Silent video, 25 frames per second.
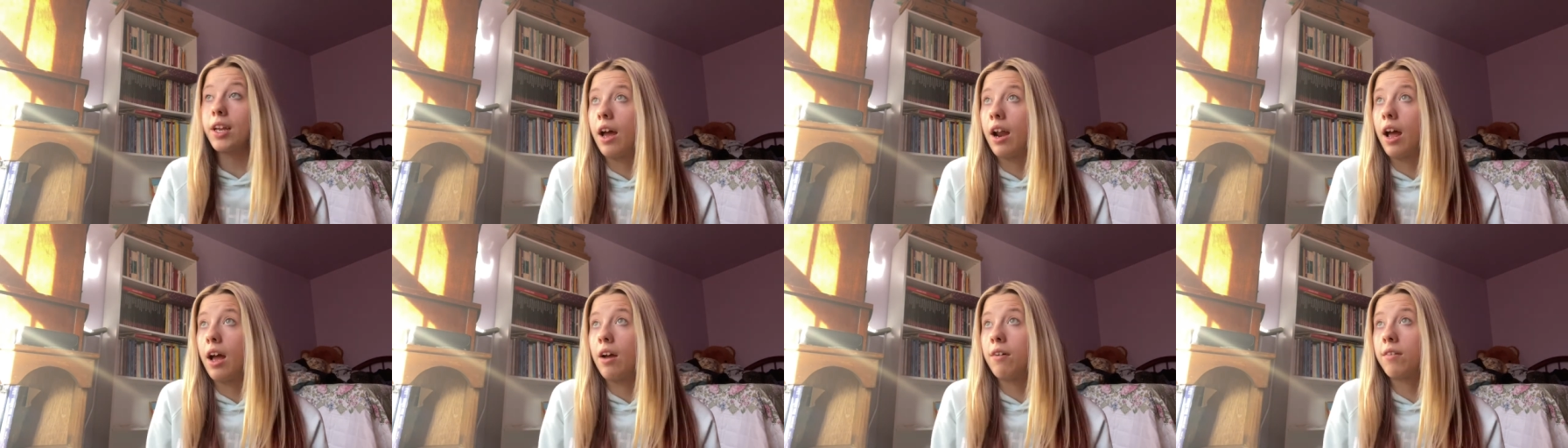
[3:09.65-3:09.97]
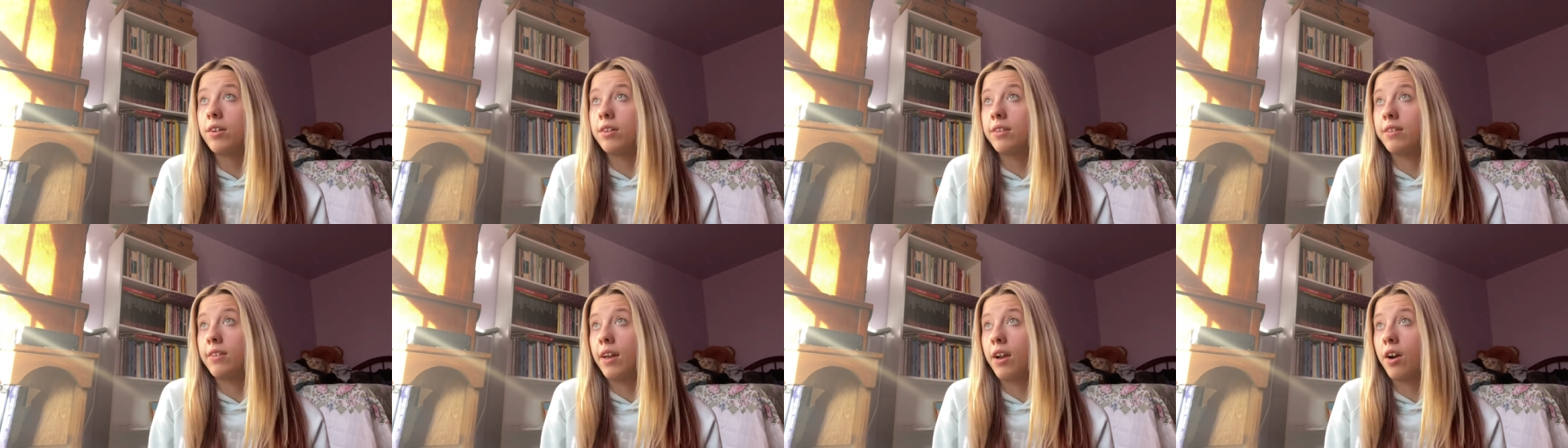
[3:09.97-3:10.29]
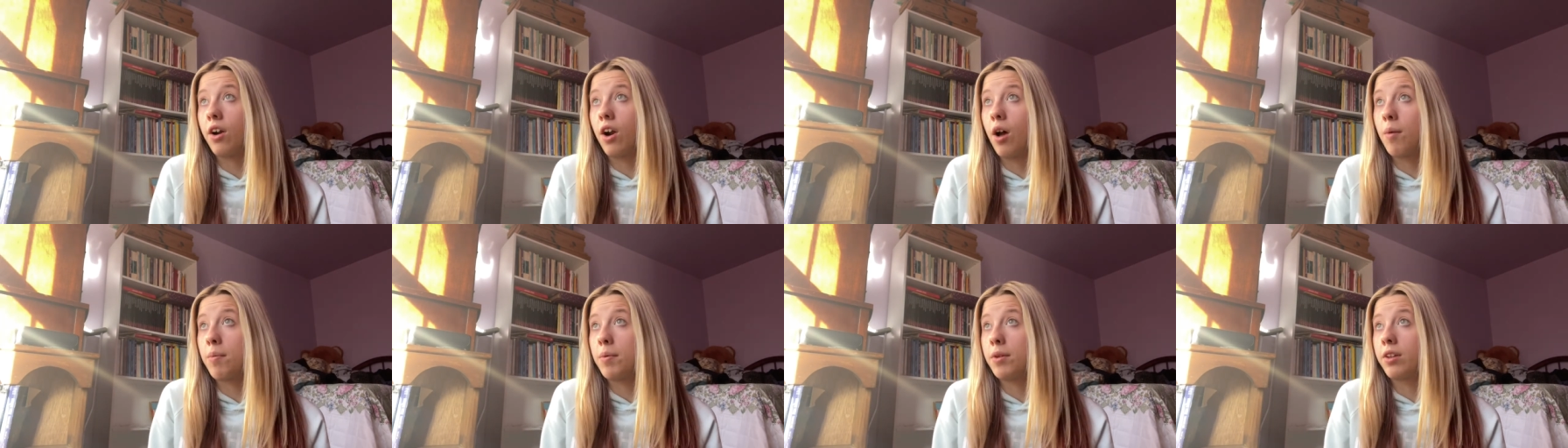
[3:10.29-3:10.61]
And I was
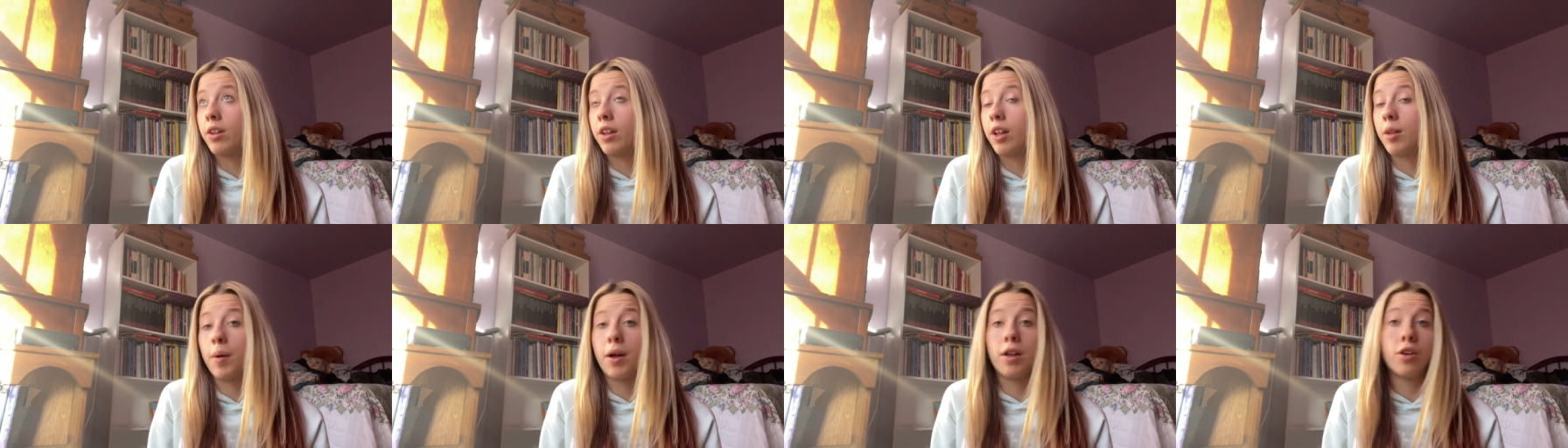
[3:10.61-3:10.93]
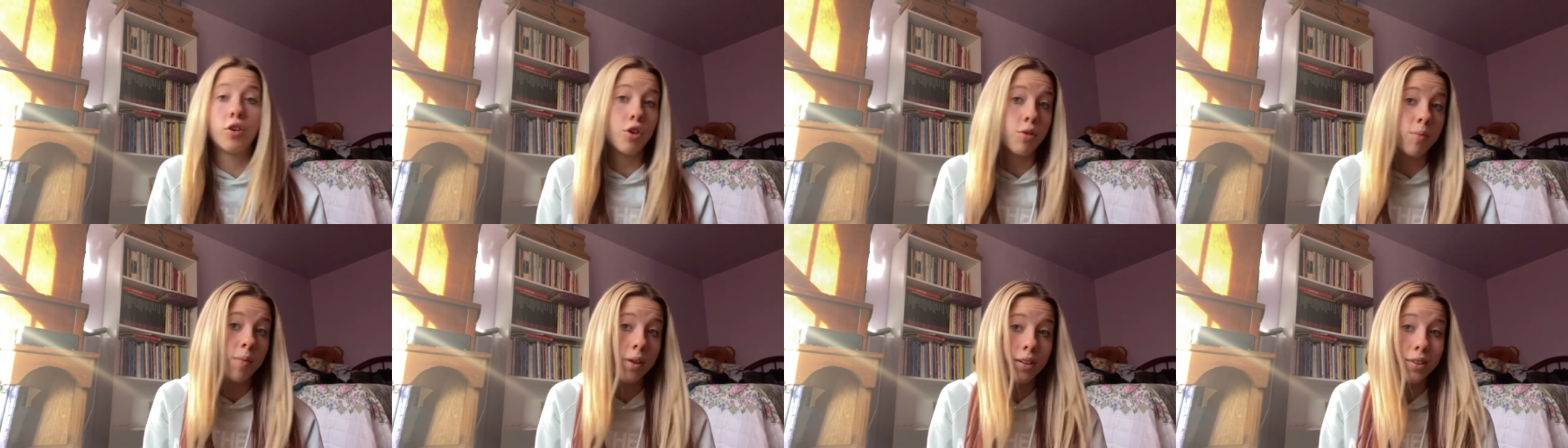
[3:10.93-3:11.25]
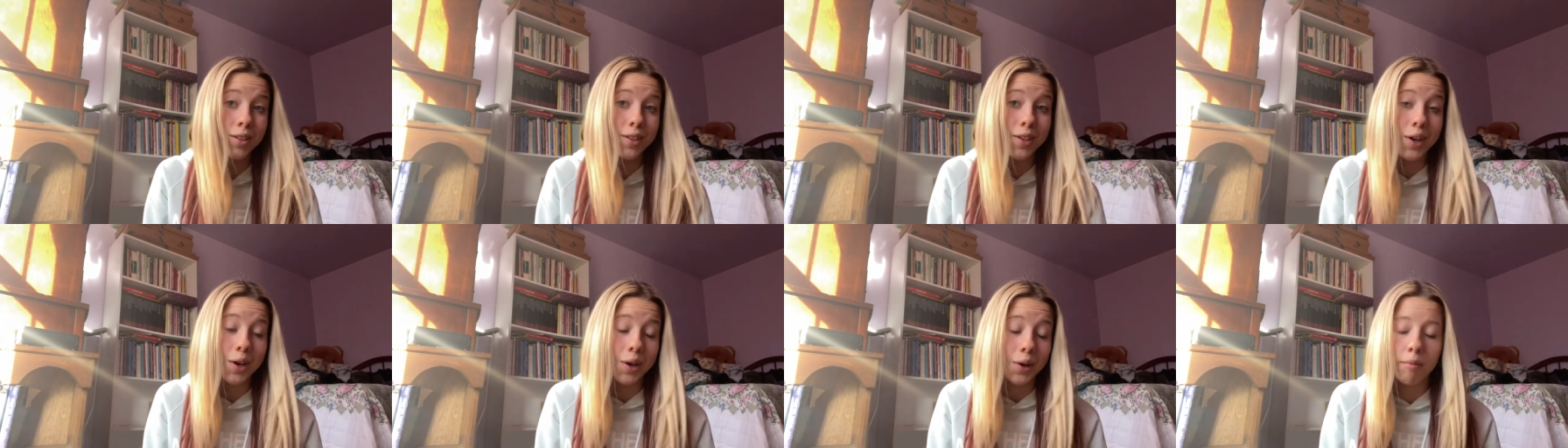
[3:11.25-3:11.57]
there up until about two
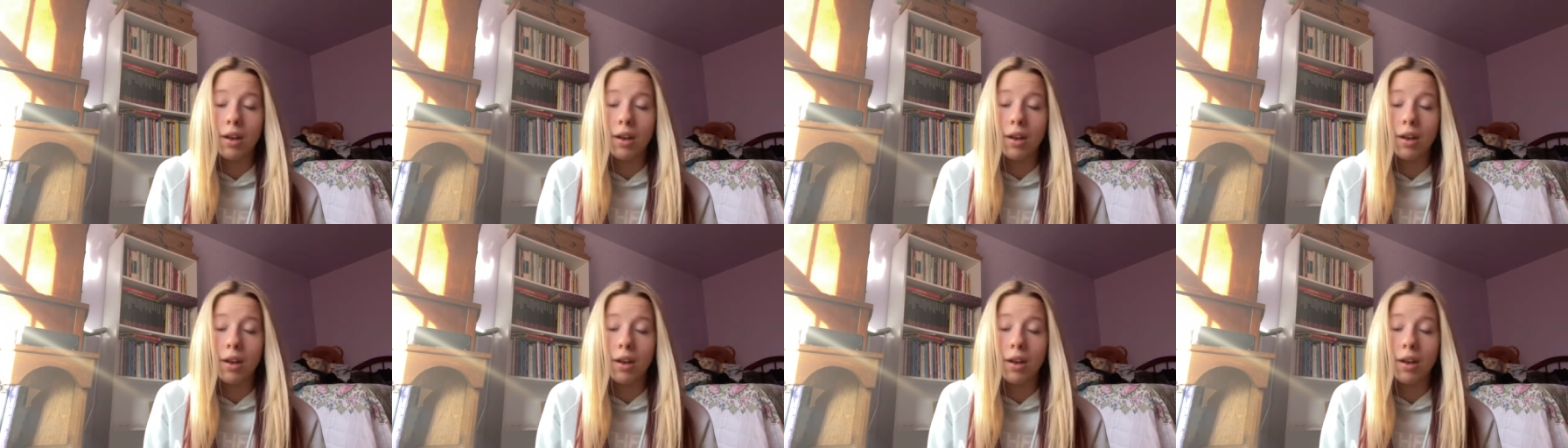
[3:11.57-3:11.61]
months ago.